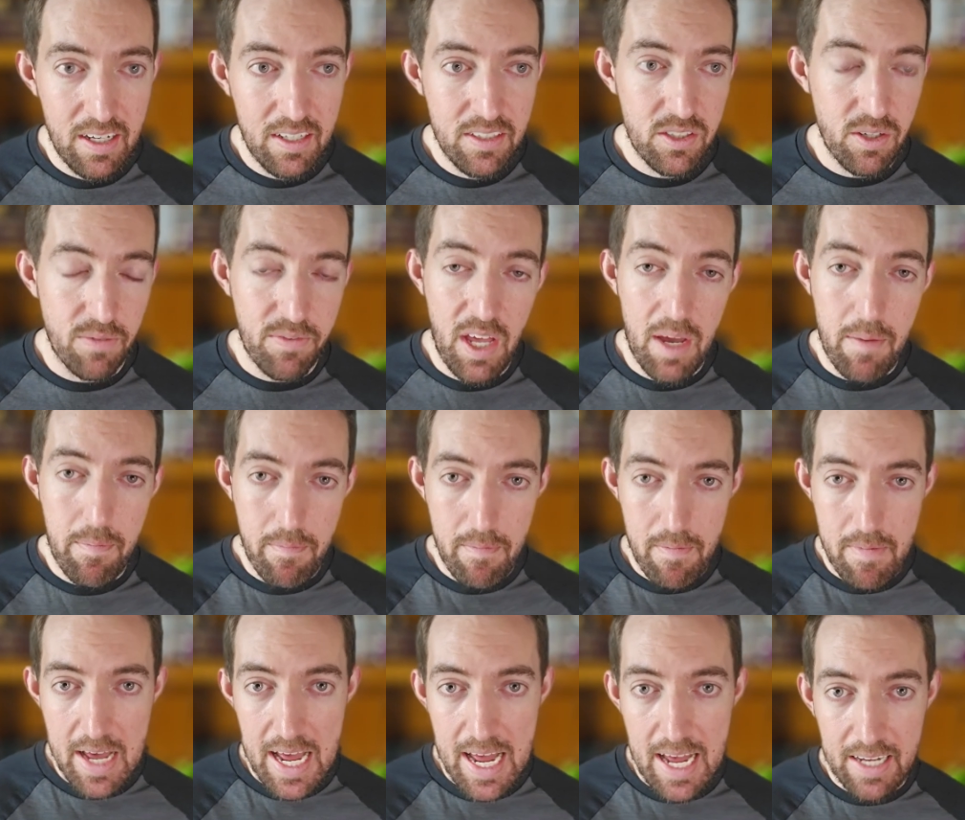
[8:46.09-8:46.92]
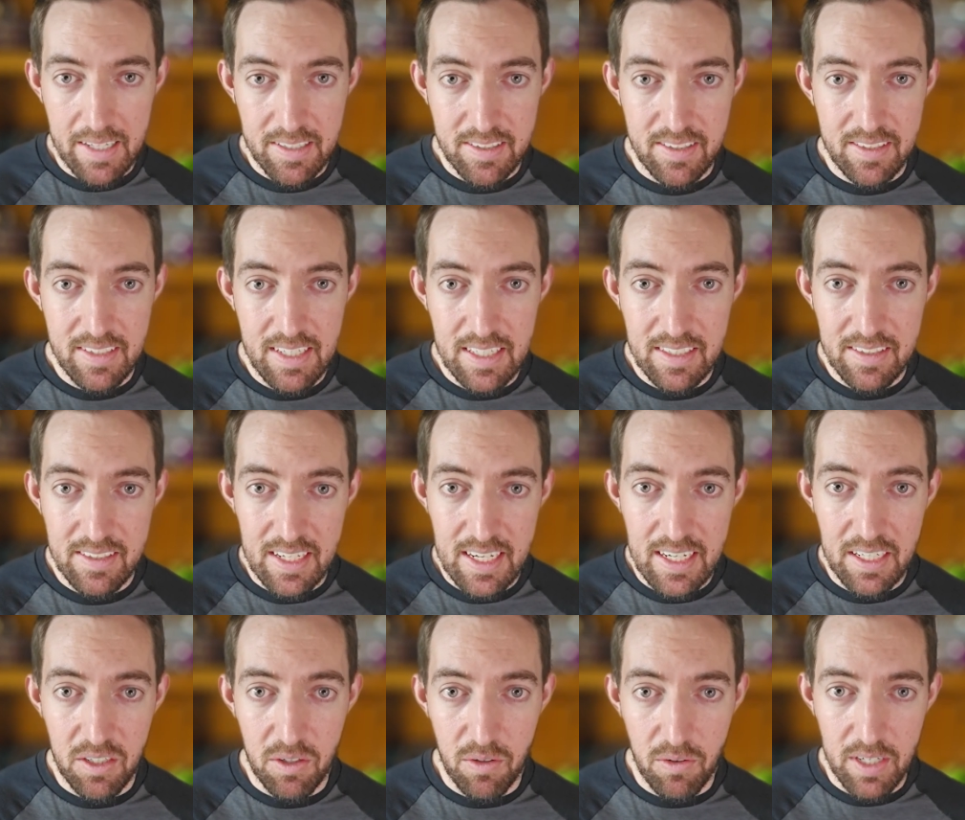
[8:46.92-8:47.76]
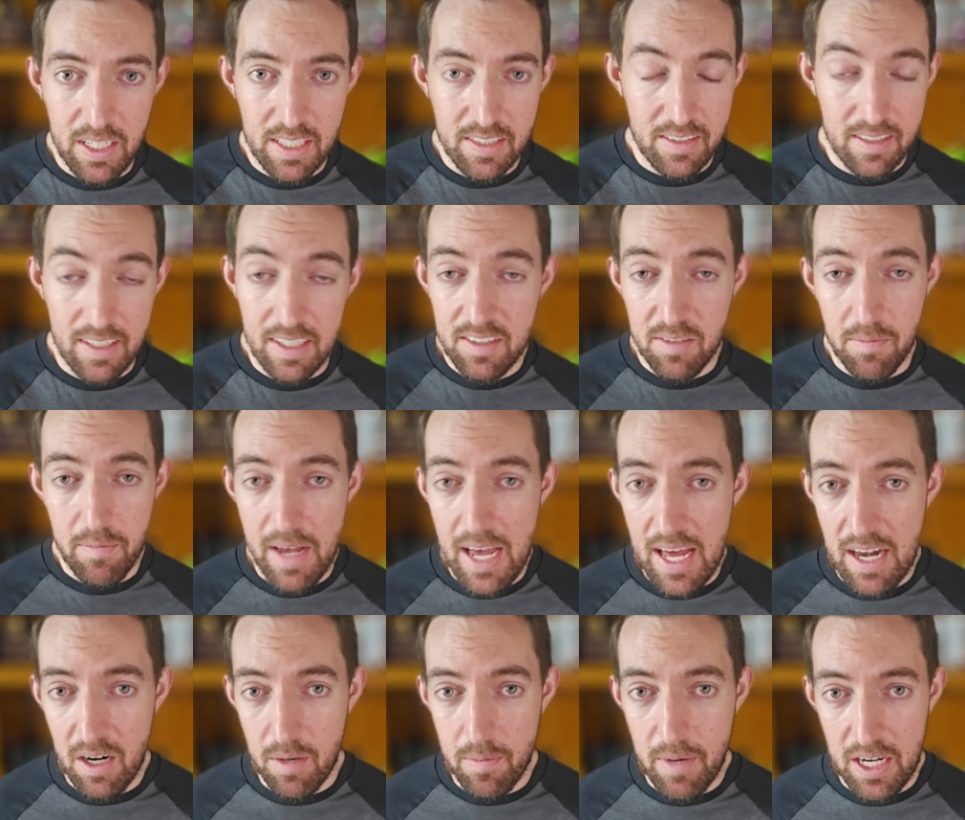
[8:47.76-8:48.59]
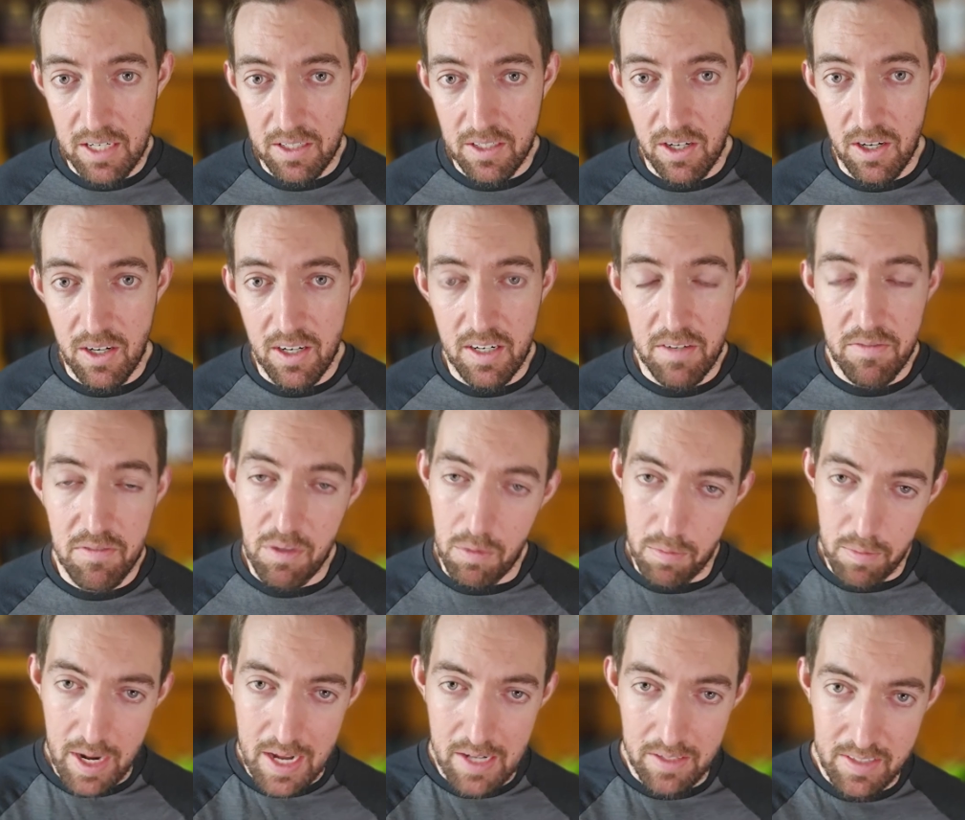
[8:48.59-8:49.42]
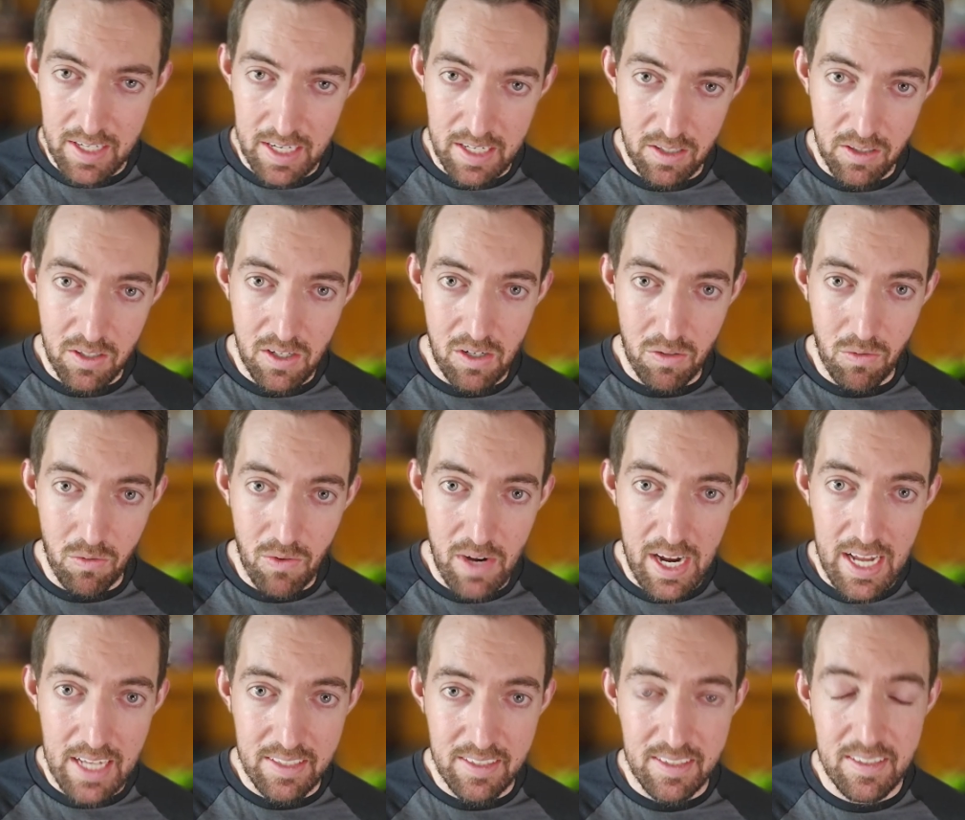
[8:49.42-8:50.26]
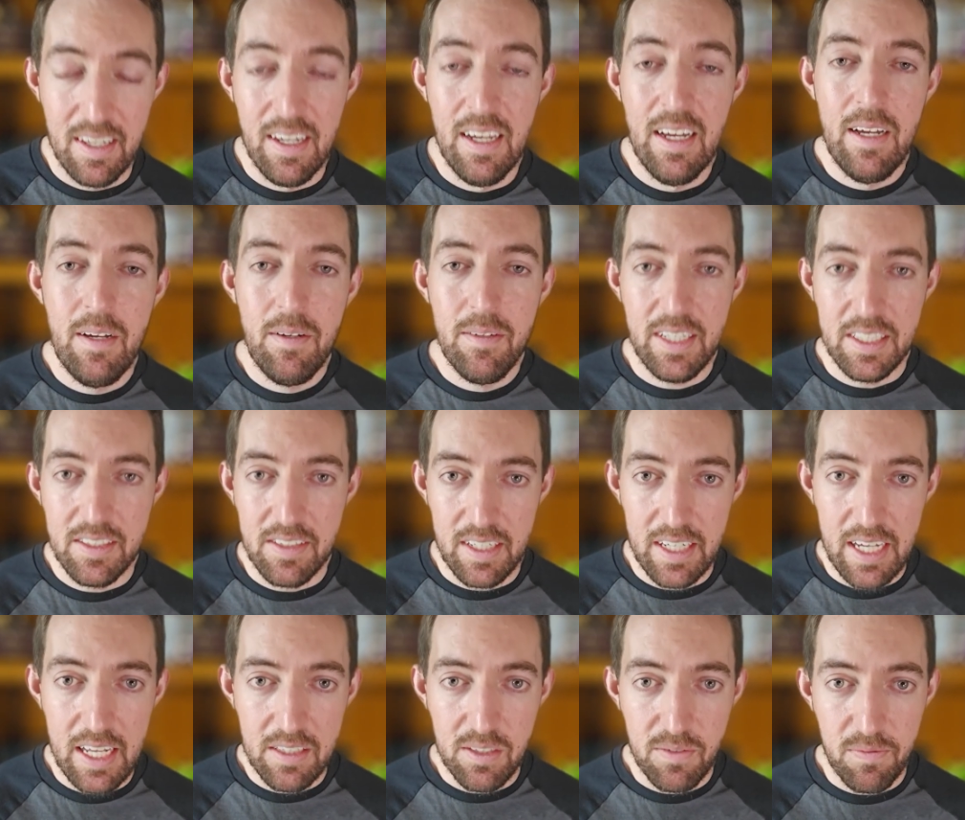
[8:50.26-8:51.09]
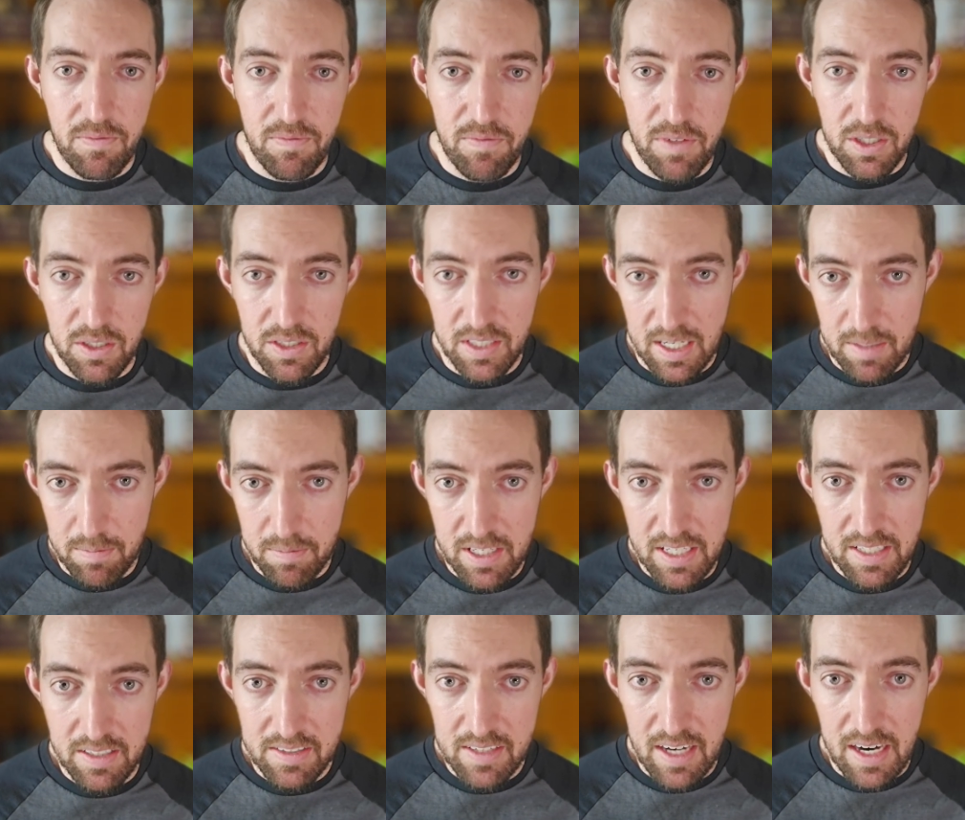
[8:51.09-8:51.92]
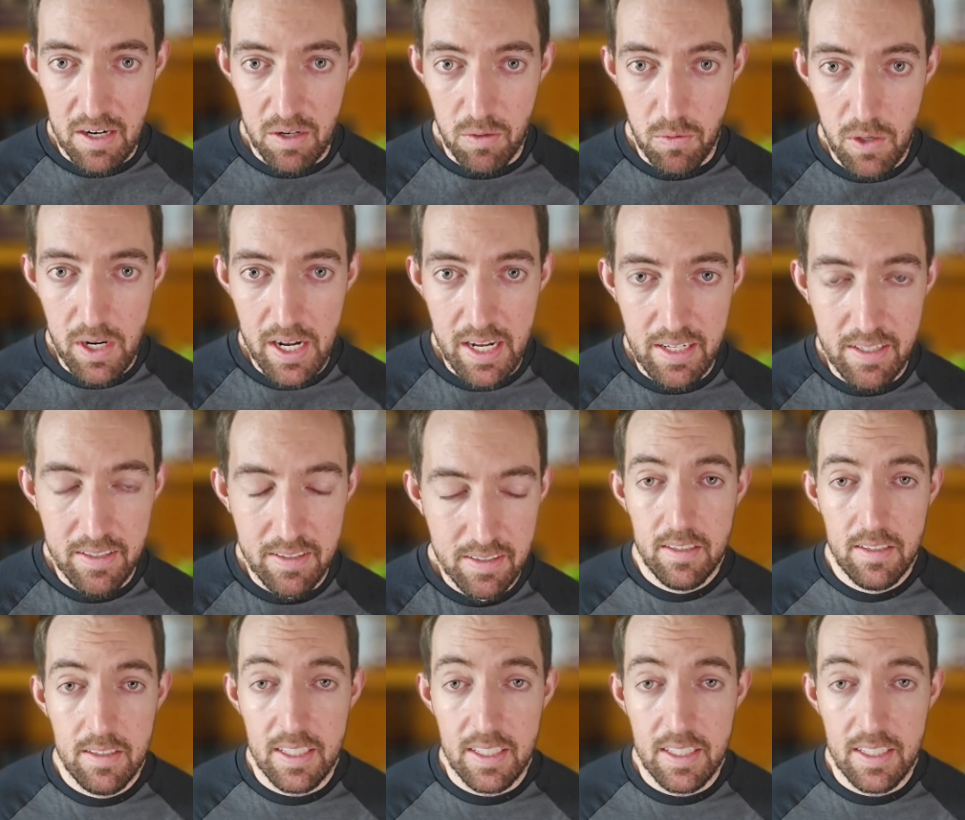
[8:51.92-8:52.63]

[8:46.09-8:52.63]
So if that max is increased, it doesn't matter about current if you're about to take a long rest because it gets filled up the entire way.